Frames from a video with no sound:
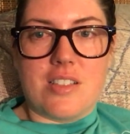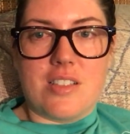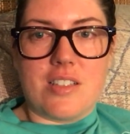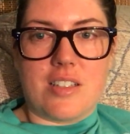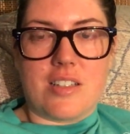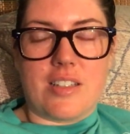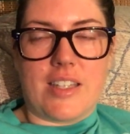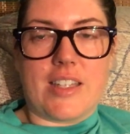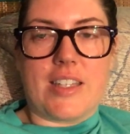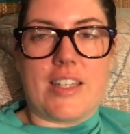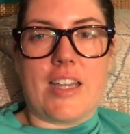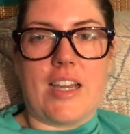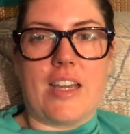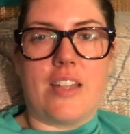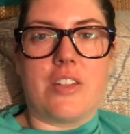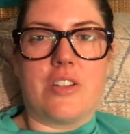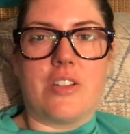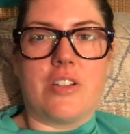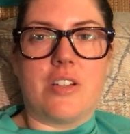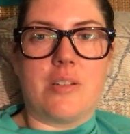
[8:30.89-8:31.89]
and like yeah
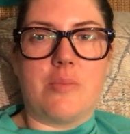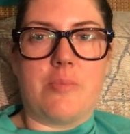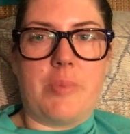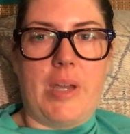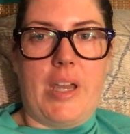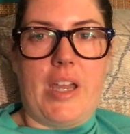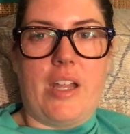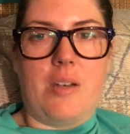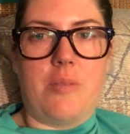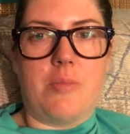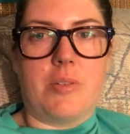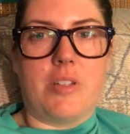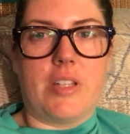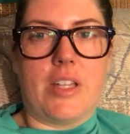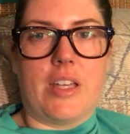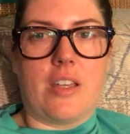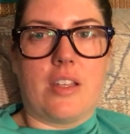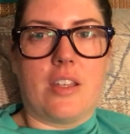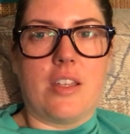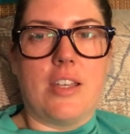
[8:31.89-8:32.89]
they're in a band but
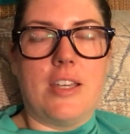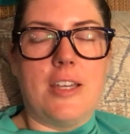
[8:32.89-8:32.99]
like